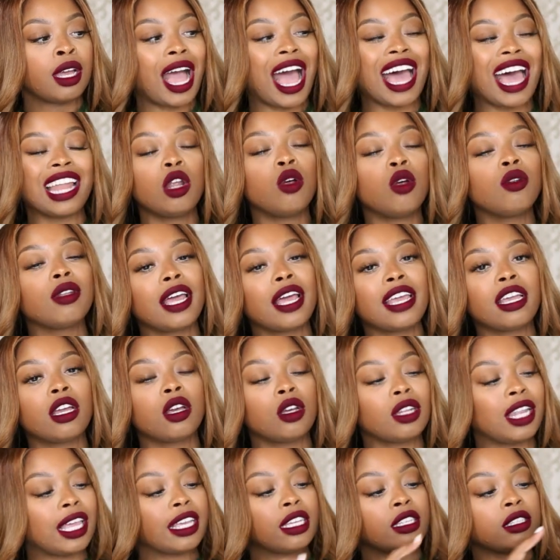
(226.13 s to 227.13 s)
I don't like,
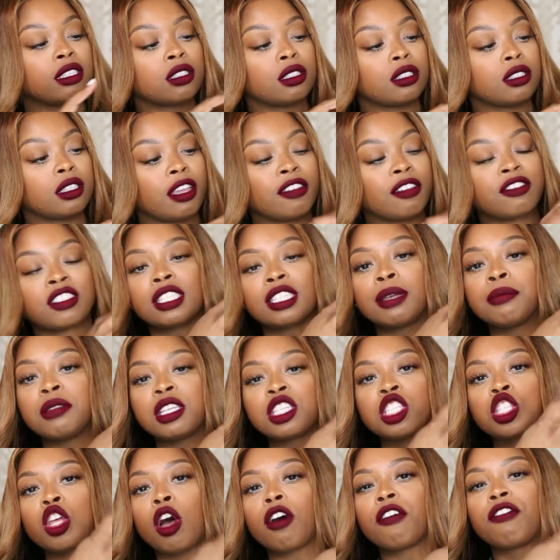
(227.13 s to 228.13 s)
like if
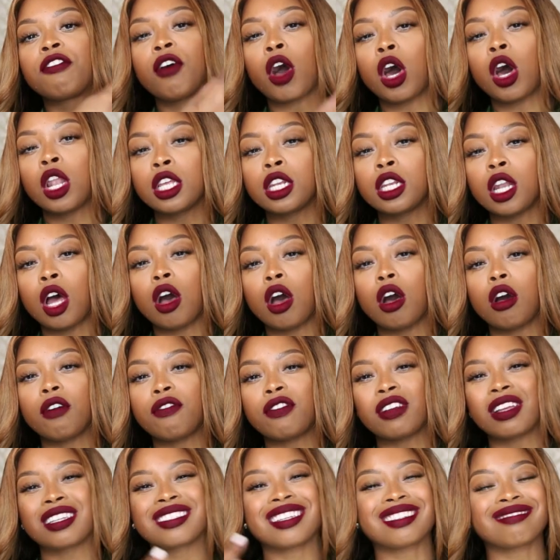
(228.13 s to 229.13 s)
something starts falling
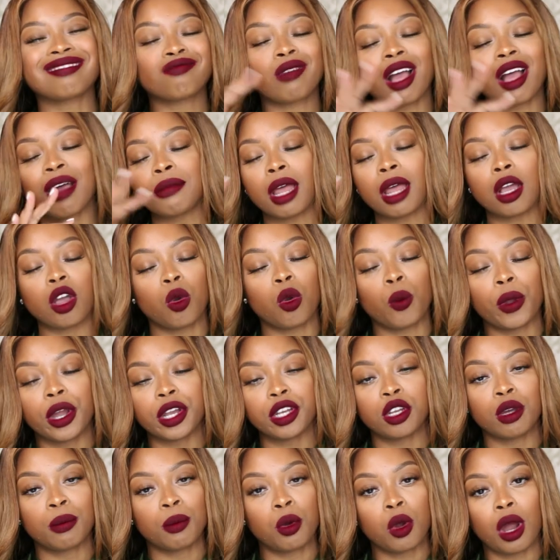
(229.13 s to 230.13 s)
off, I'm not going to wear
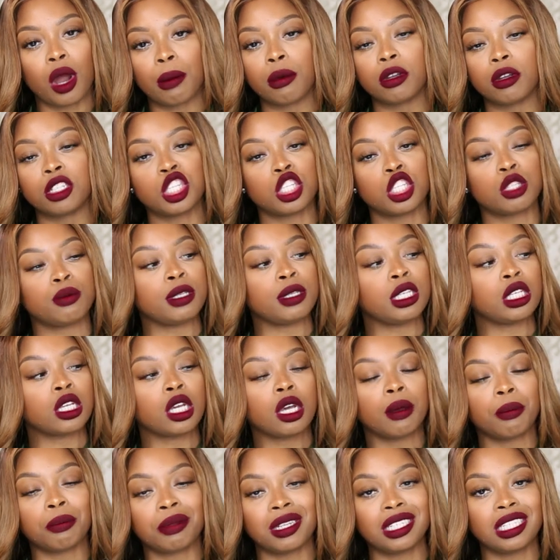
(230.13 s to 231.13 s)
it no more. I'm going to just be
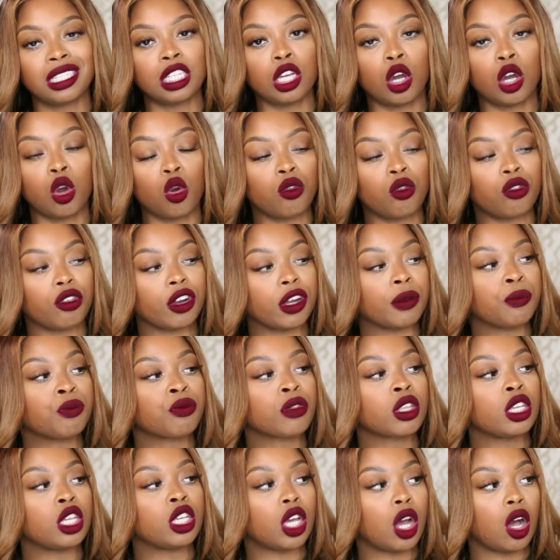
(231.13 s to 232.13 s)
completely over it.
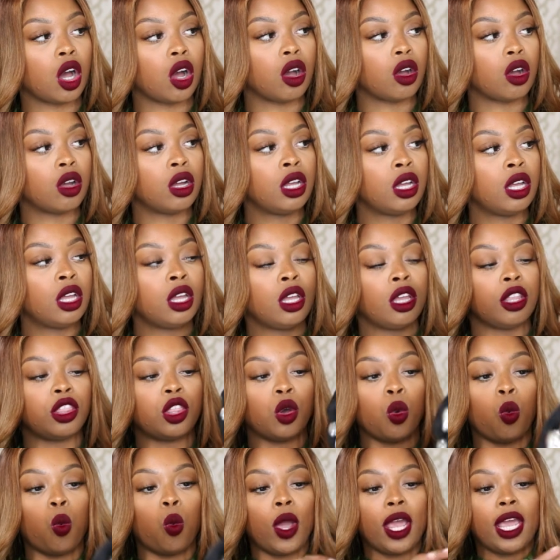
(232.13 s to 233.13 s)
Y'all,
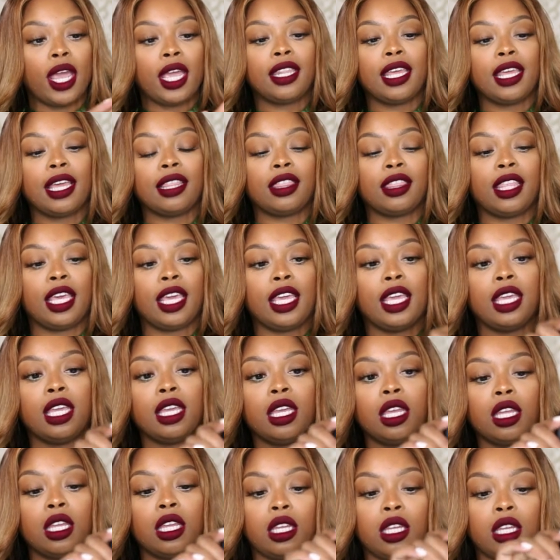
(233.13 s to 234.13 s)
the way that
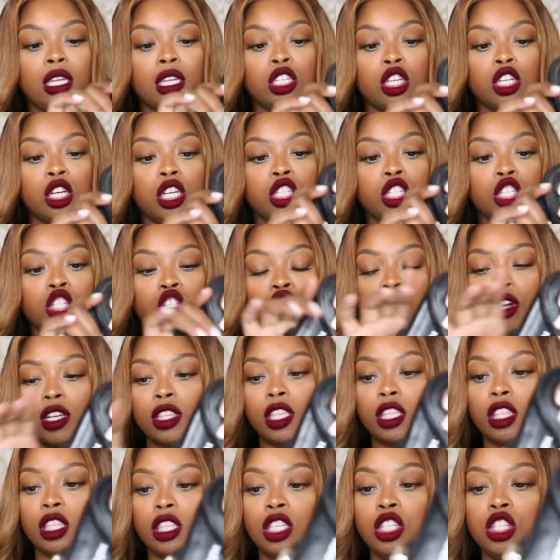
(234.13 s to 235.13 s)
they
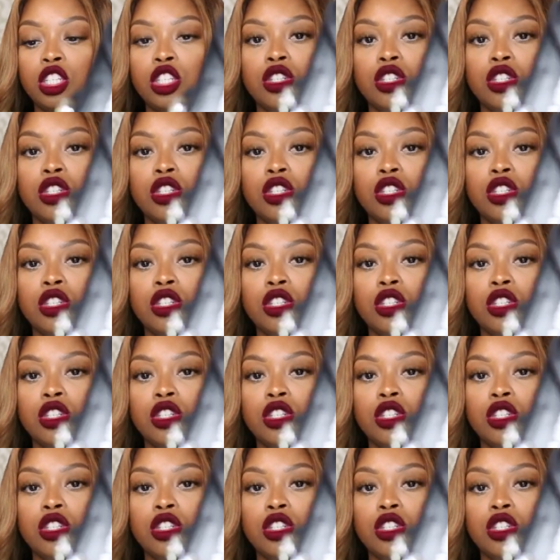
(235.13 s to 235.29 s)
constructed these